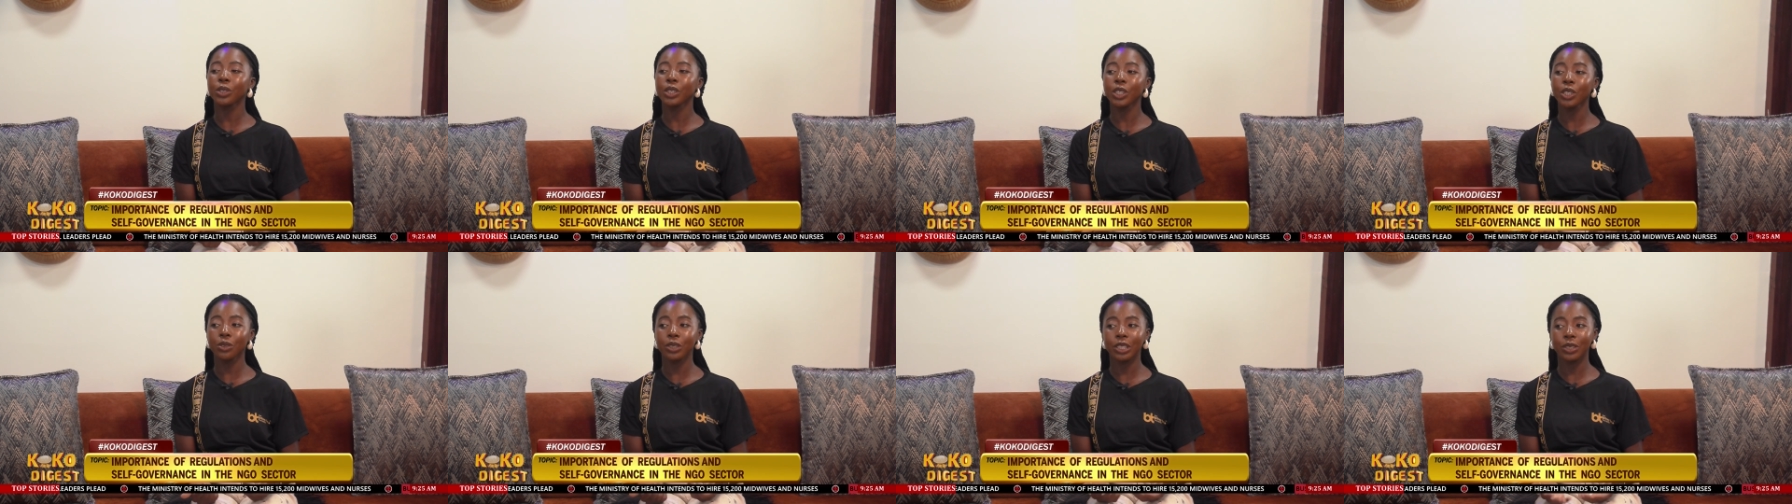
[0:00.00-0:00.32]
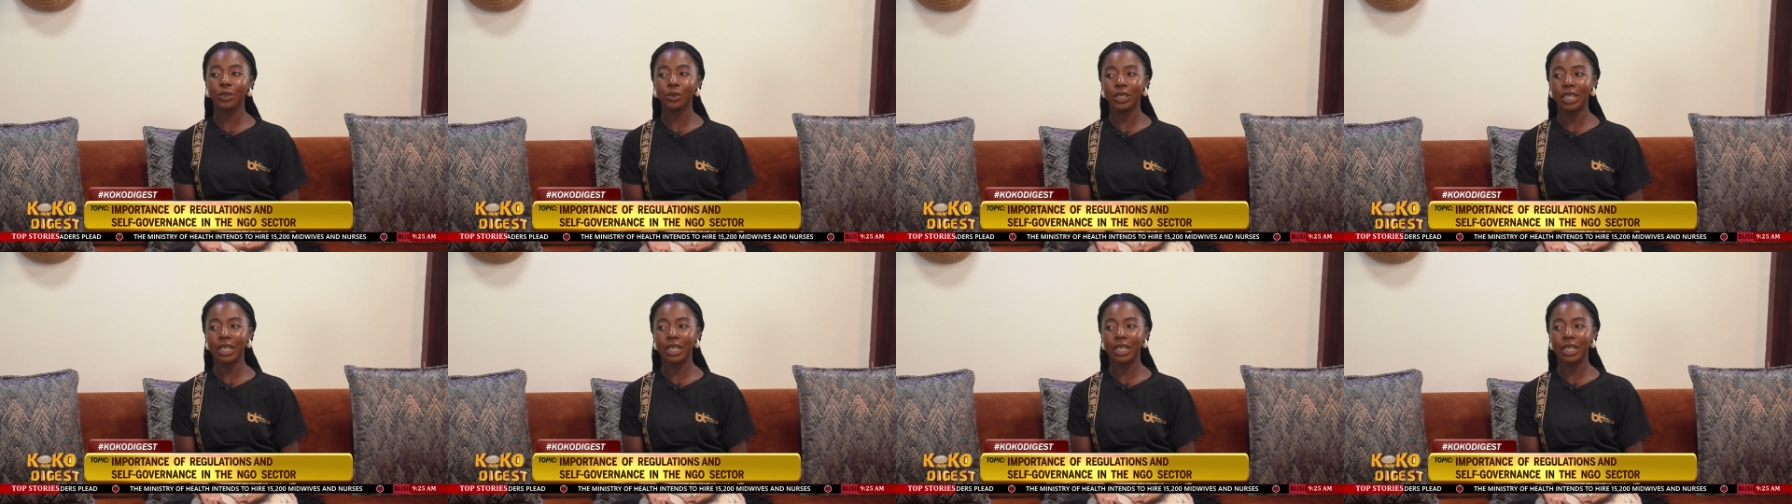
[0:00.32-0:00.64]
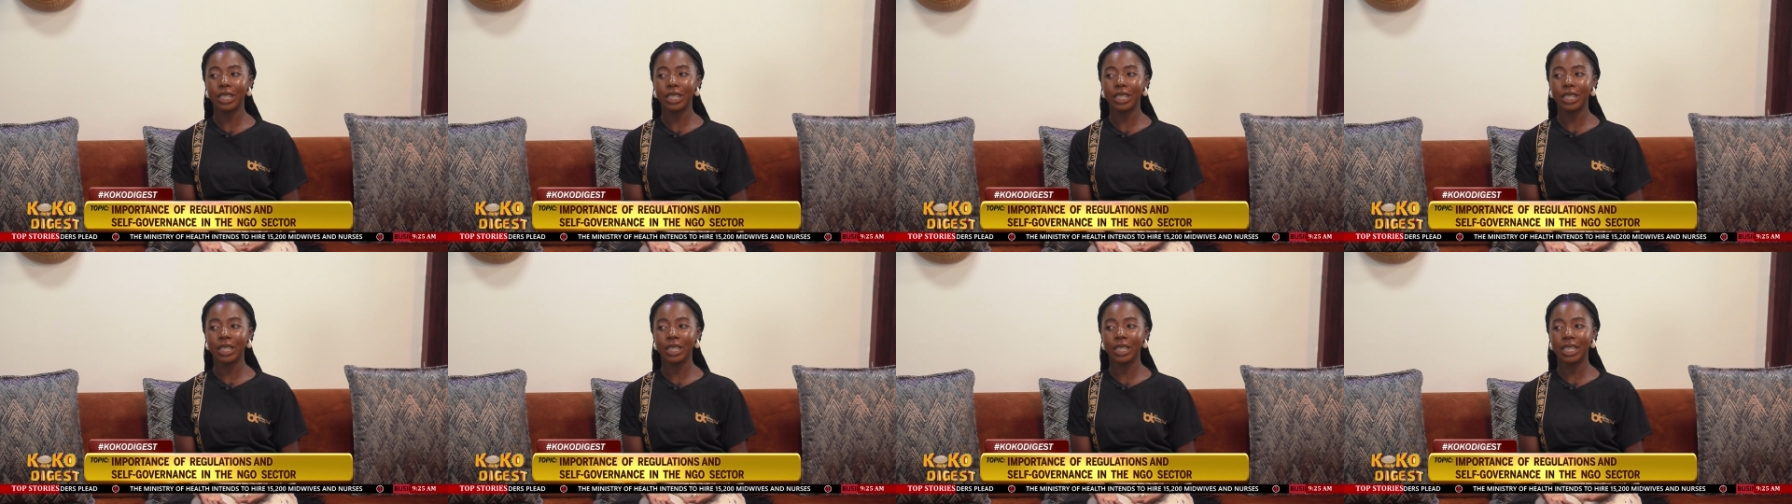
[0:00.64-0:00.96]
you not we
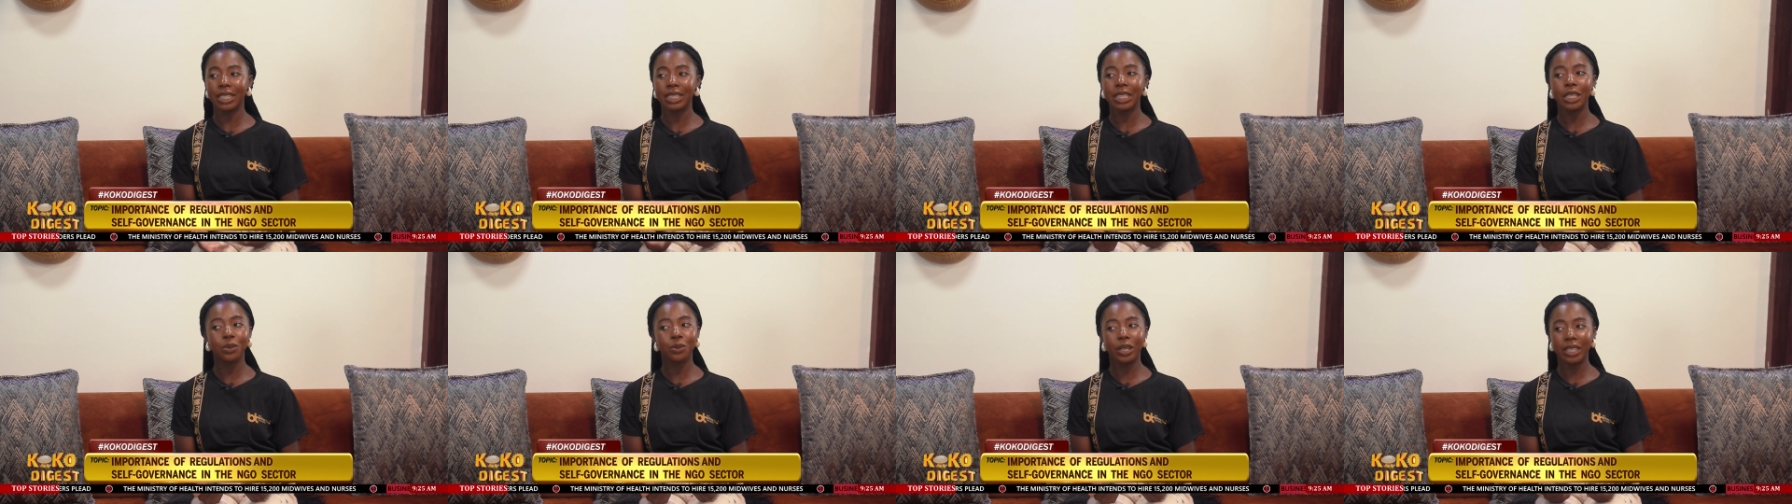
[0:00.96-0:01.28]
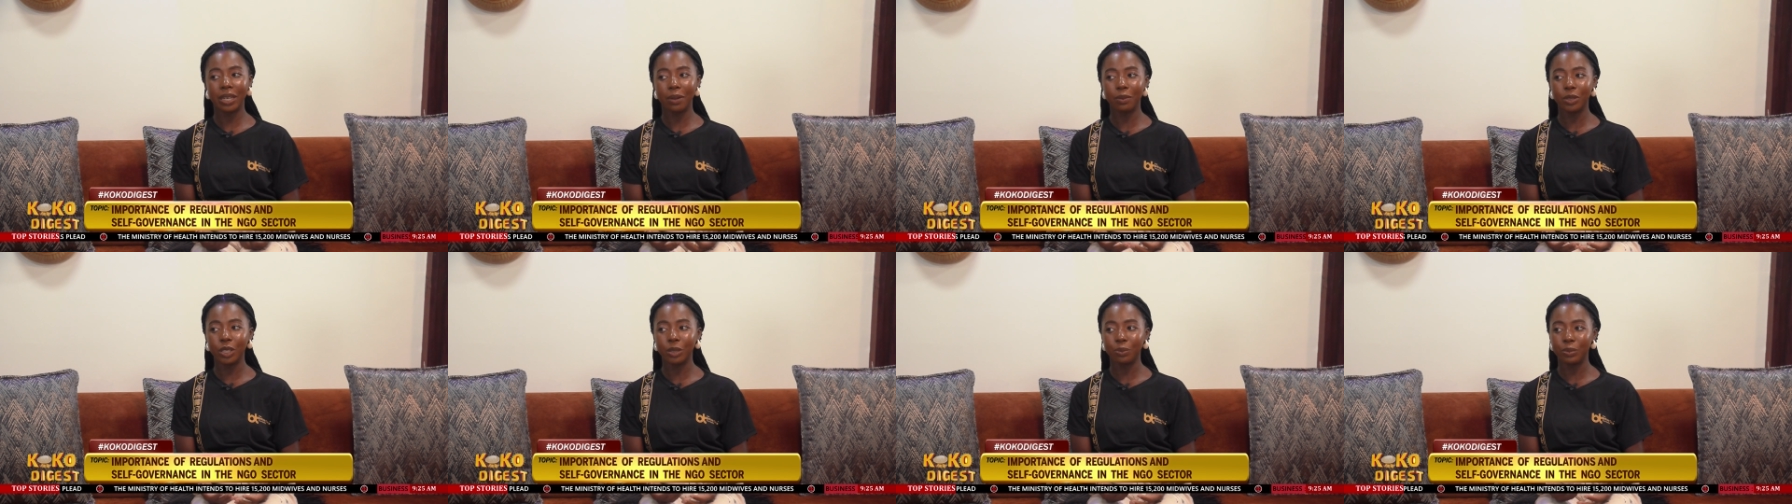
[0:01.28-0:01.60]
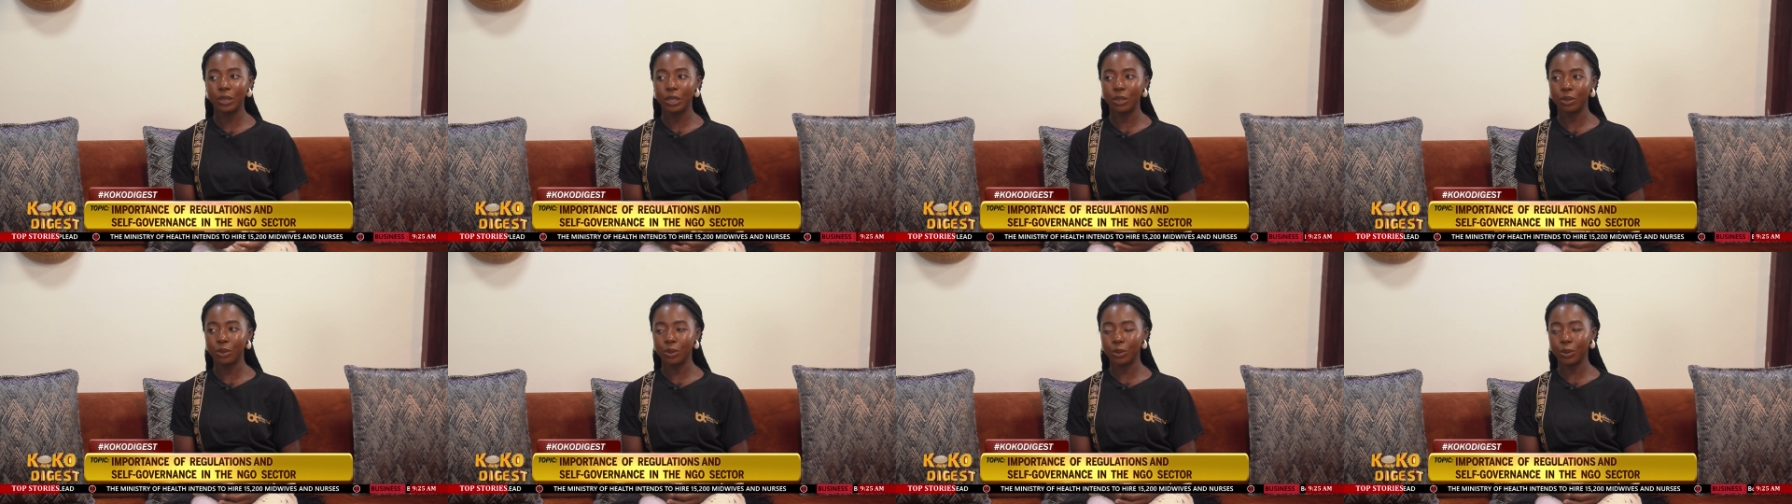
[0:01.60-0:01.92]
do students and you yeah. want them
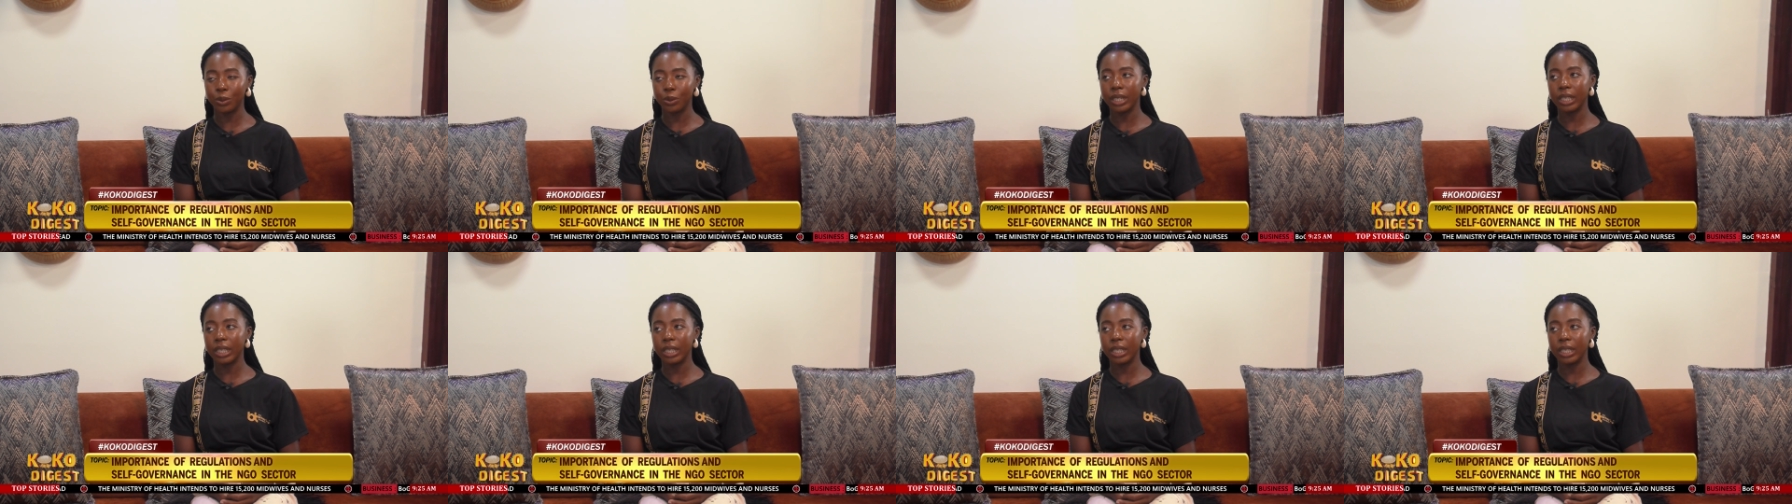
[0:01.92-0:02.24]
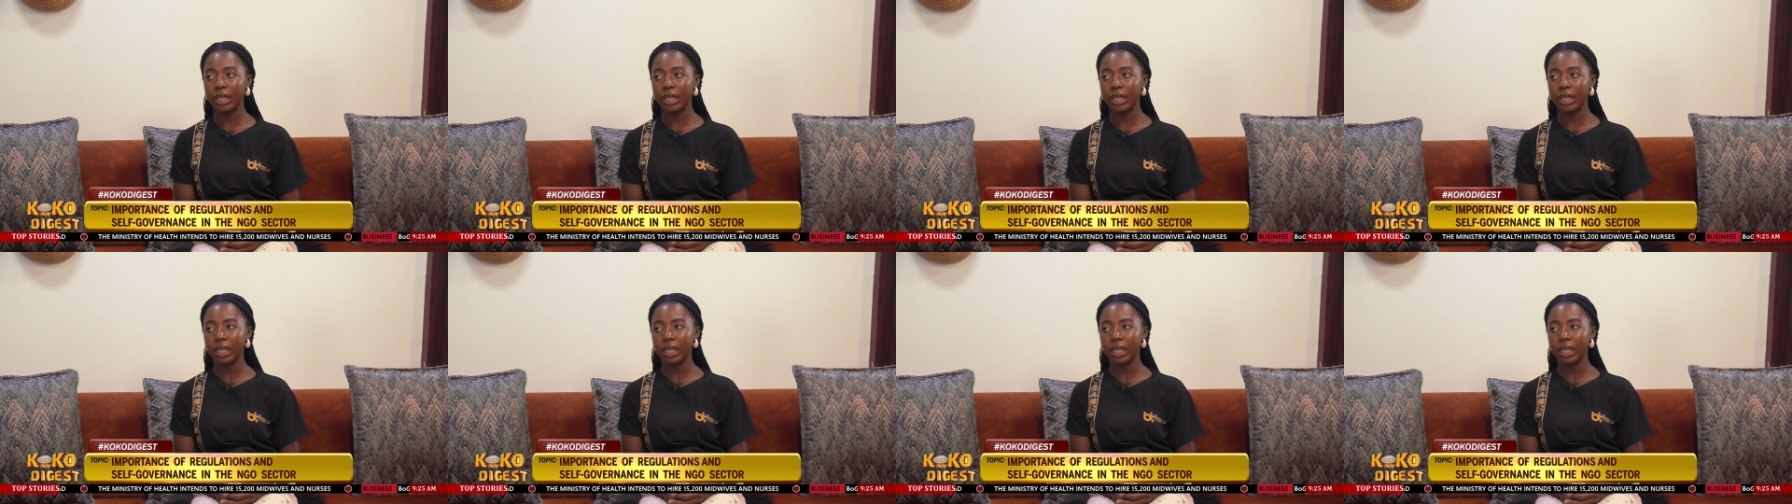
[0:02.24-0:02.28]
to be in school.